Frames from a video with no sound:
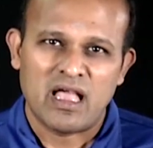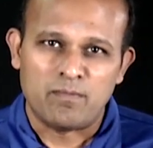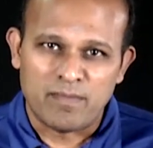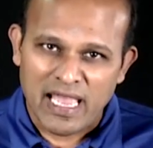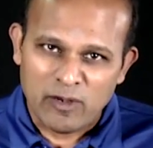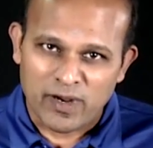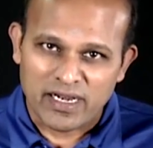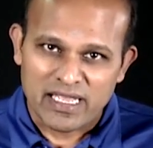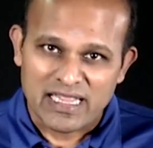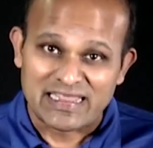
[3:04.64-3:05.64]

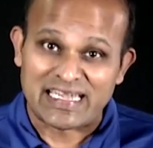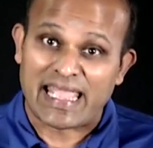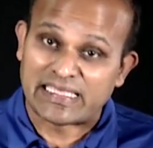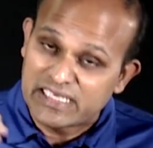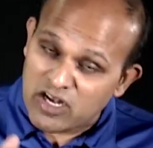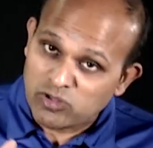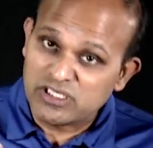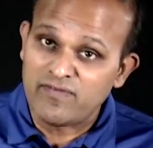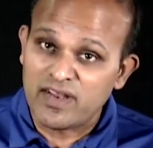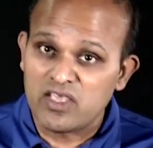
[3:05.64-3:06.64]
Malware that
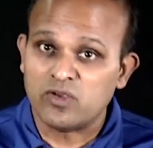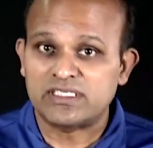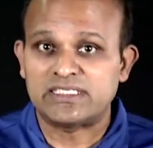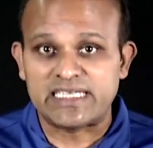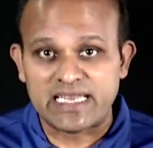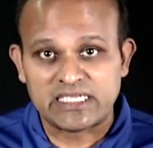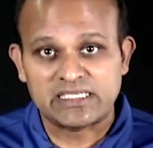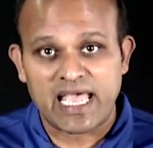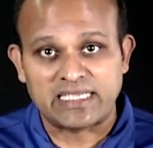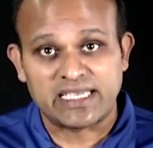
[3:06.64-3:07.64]
exclusively uses TLS
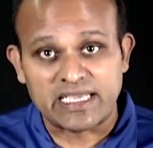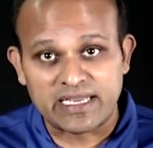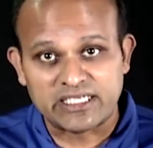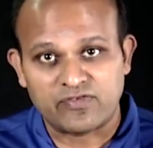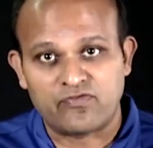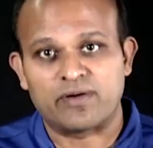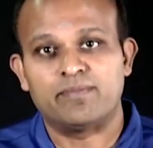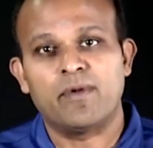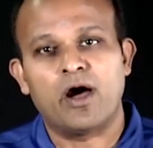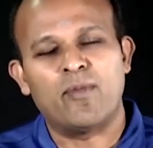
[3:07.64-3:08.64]
has increased from
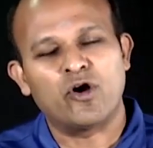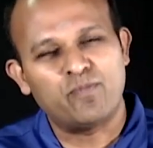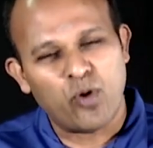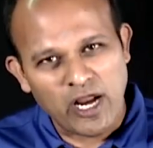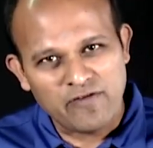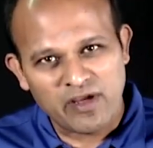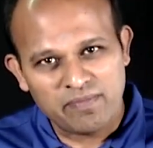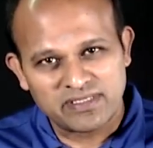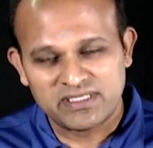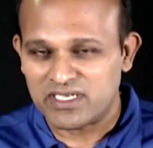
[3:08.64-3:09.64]
about
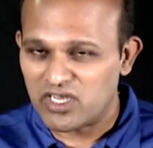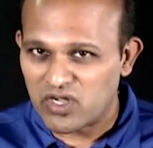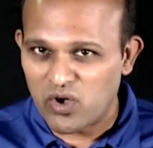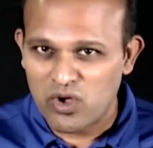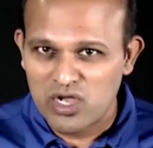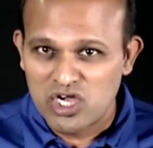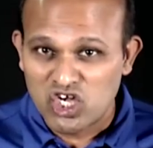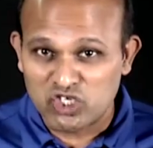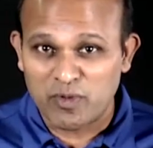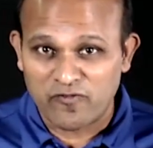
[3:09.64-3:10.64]
0.5% a year ago
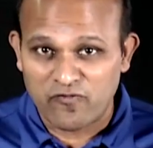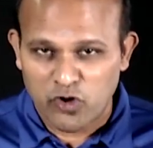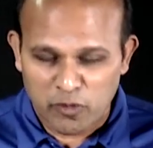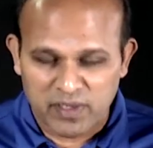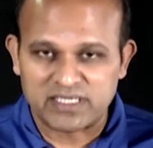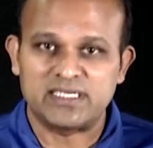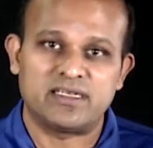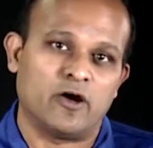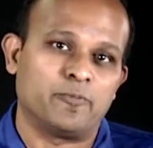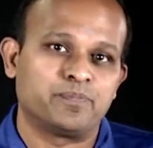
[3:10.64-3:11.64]
to about 4%
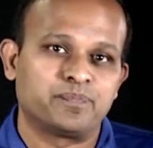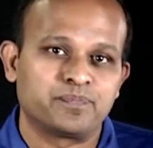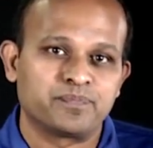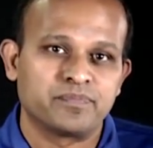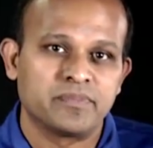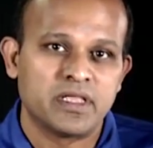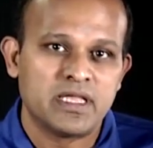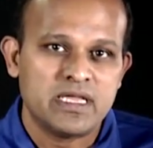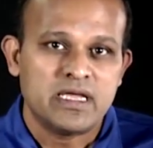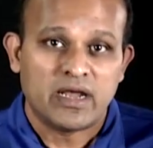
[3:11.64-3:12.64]
now.
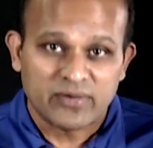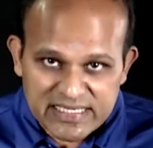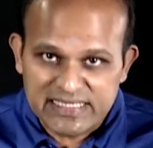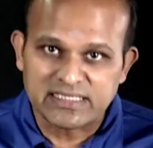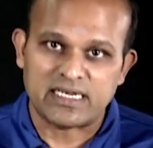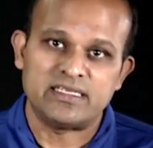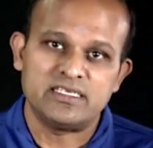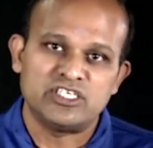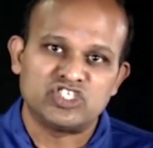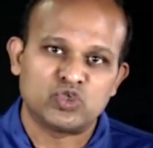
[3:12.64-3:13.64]
A recent study
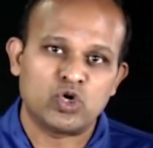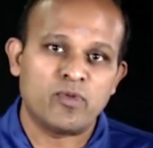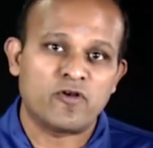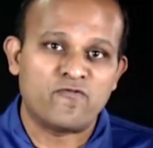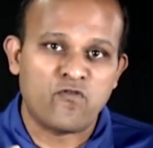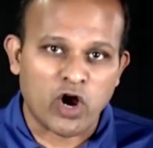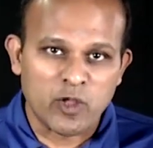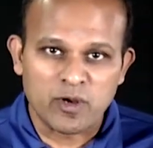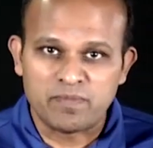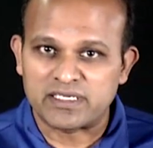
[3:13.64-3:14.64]
showed about
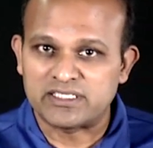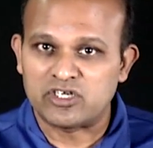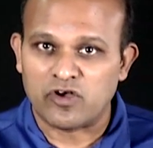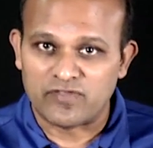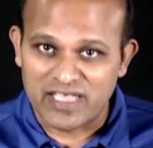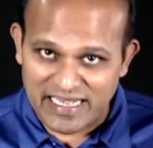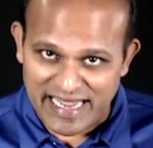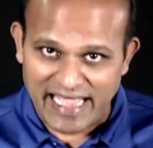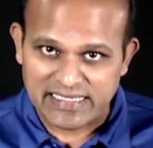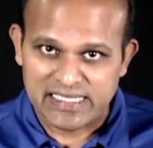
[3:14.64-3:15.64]
41% of the
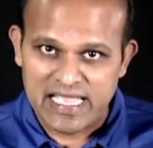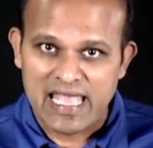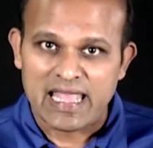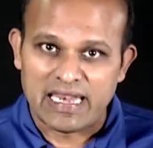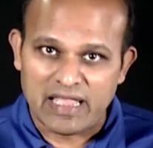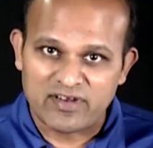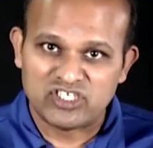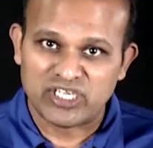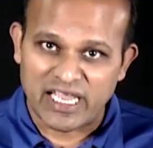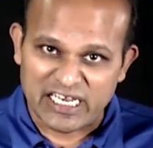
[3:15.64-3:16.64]
attacks
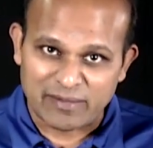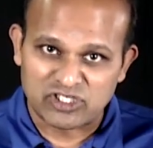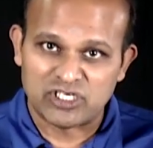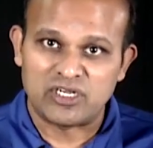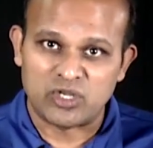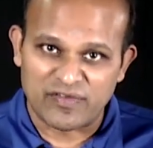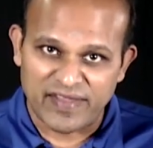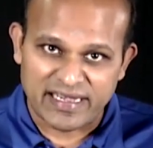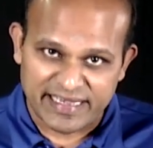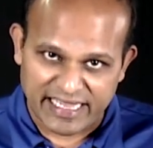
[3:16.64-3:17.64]
leveraging encryption to
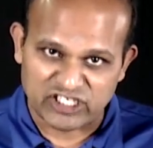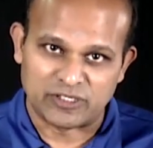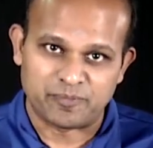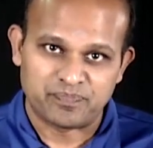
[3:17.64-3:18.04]
evade detection.